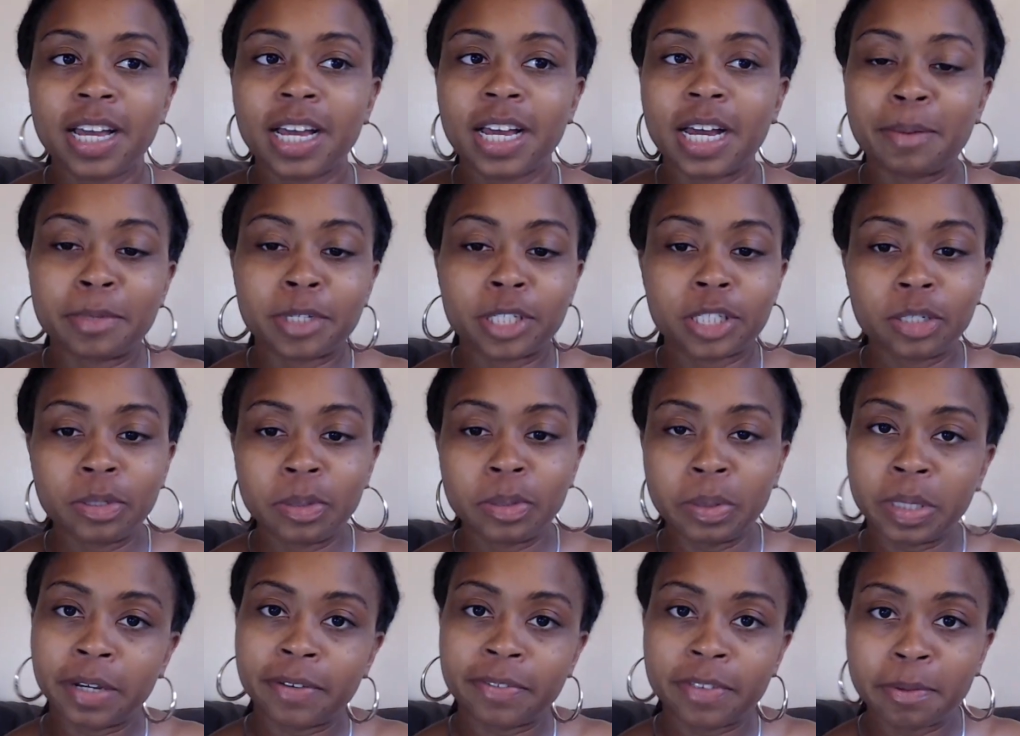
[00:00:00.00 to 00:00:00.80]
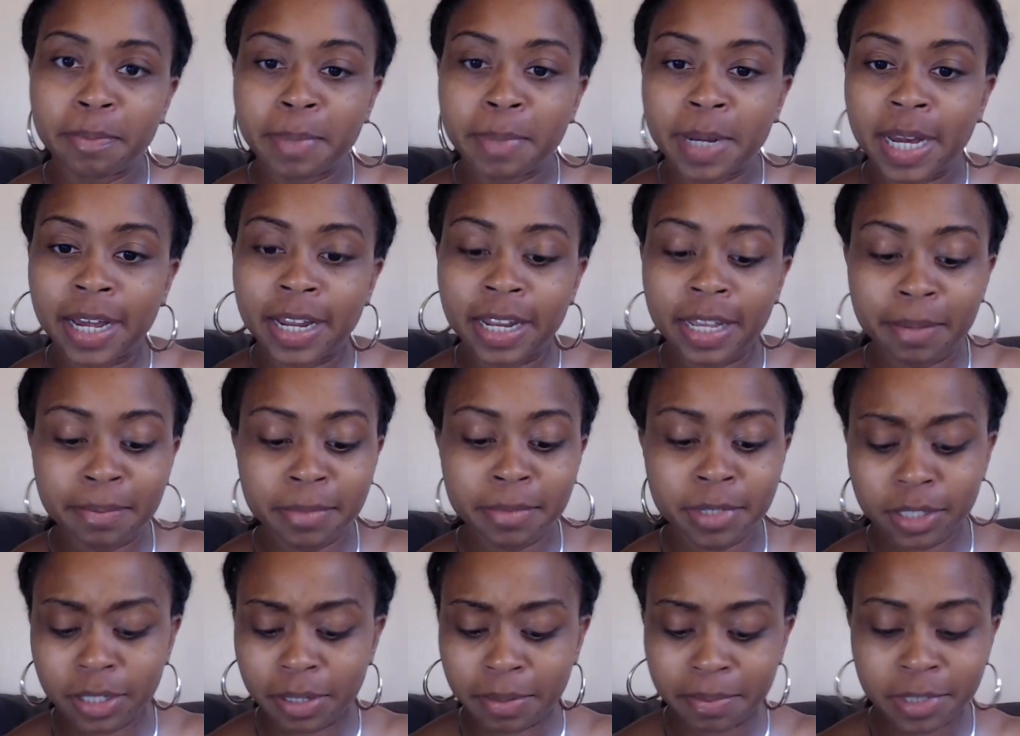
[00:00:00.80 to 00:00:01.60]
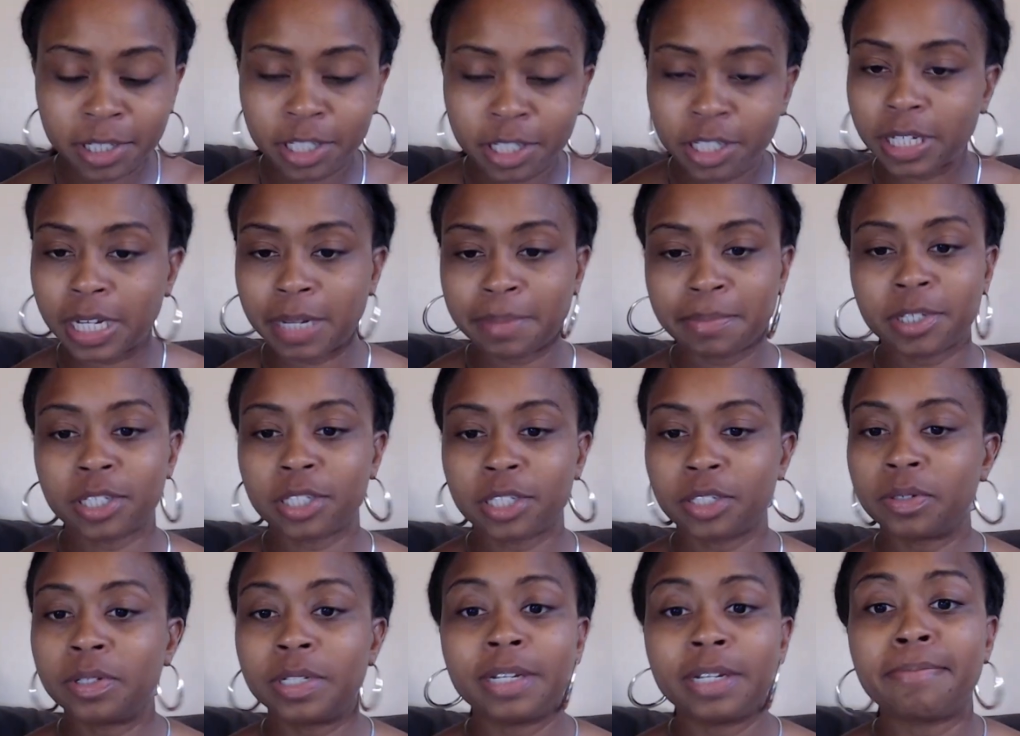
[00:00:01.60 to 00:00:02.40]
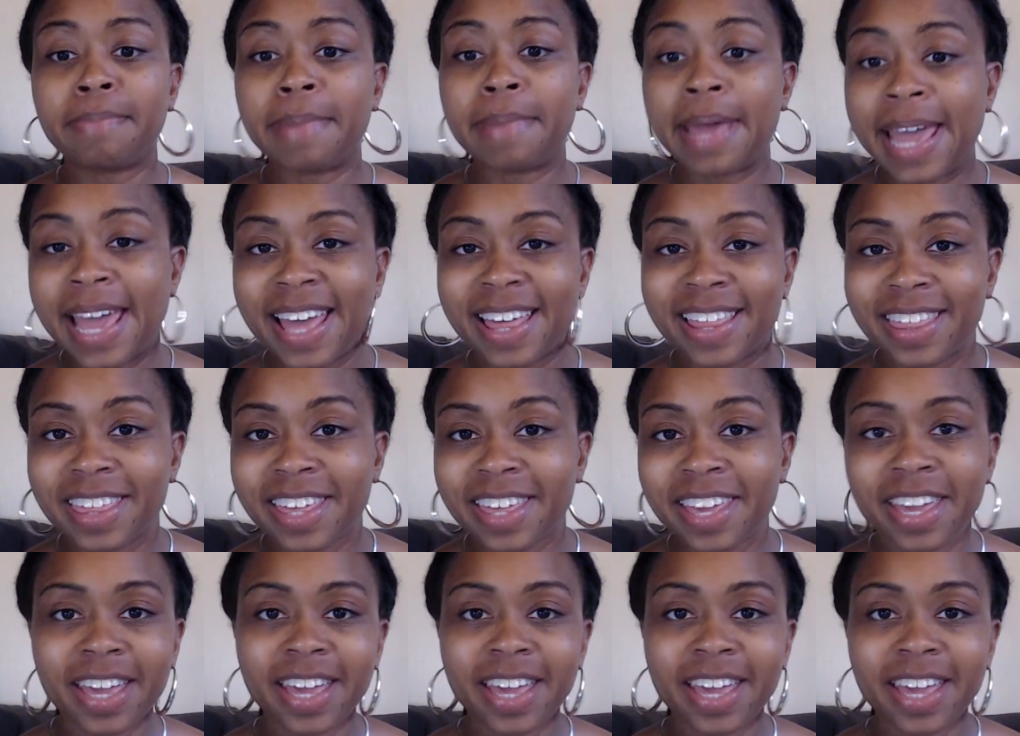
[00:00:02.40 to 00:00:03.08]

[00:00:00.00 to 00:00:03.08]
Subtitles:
I'm a student of the body. I'm a student of math.